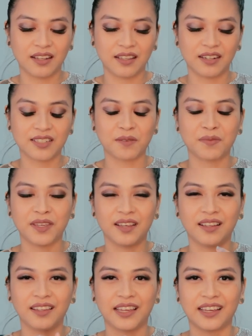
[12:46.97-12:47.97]
There's
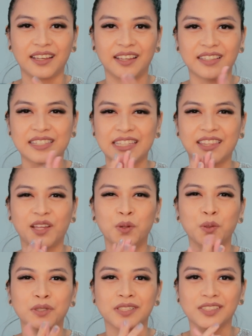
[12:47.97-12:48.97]
something like, it's like the
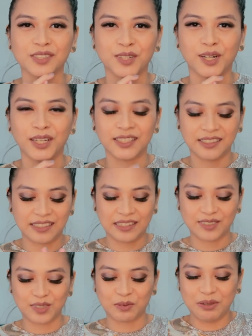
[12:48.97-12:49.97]
ocean calling
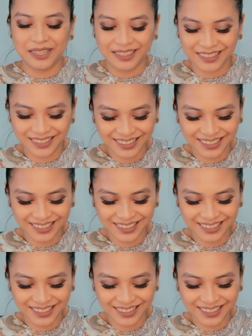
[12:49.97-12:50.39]
out to me.